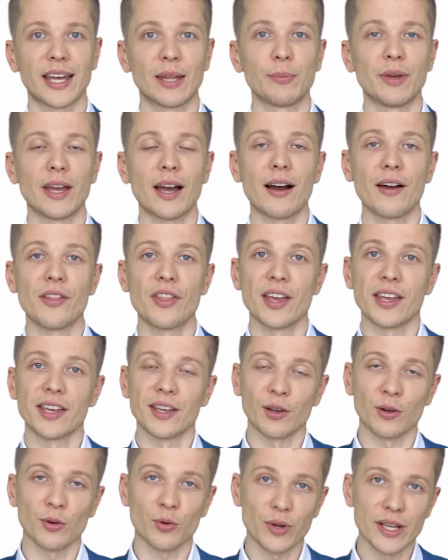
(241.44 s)
can be either
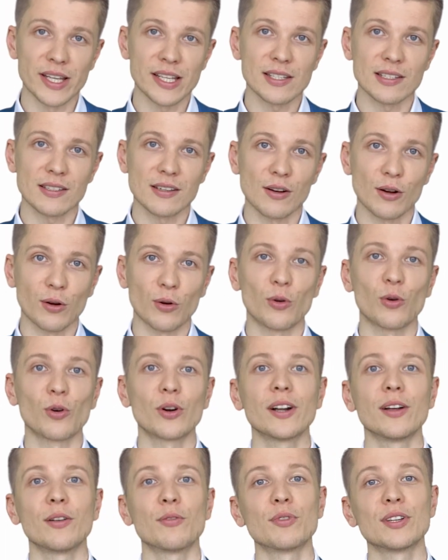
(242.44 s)
increased
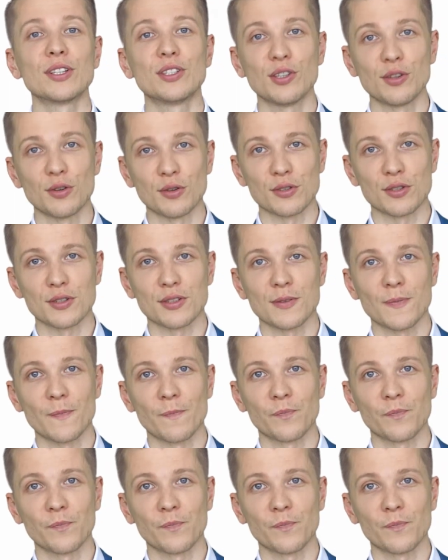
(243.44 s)
or reduced.